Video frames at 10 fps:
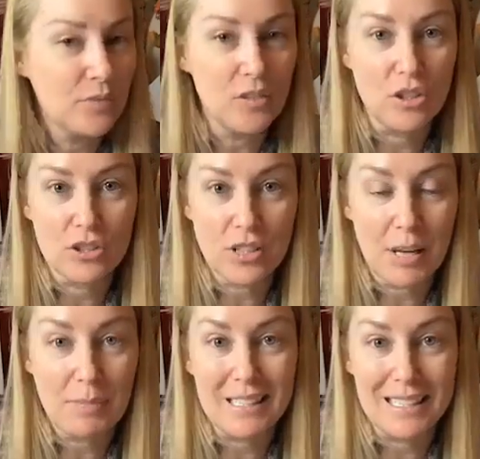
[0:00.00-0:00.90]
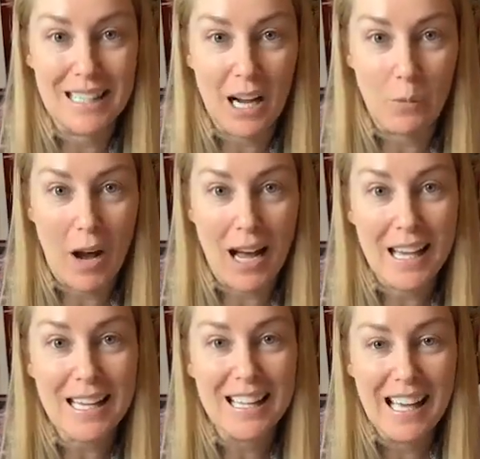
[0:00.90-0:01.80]
just type in
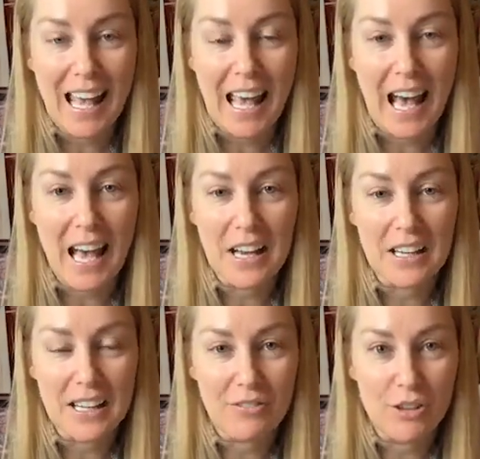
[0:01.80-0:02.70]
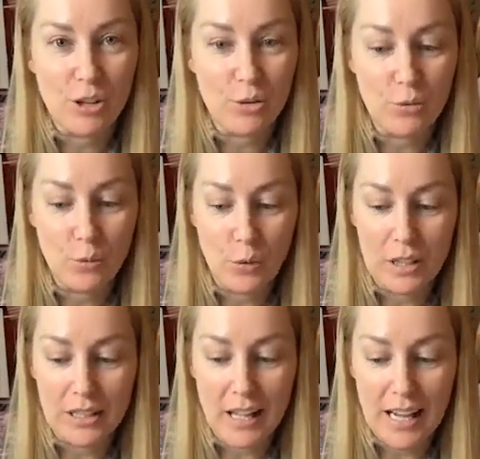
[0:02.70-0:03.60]
DIY. If you
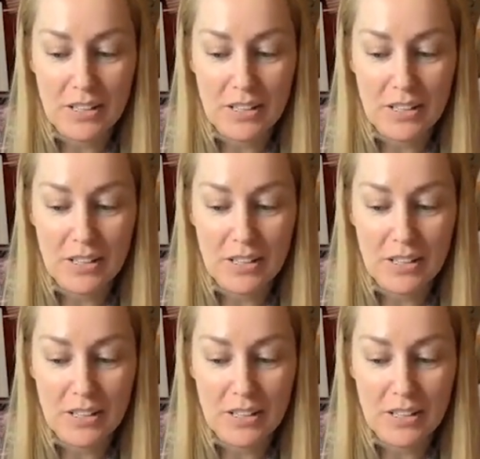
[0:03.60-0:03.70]
would like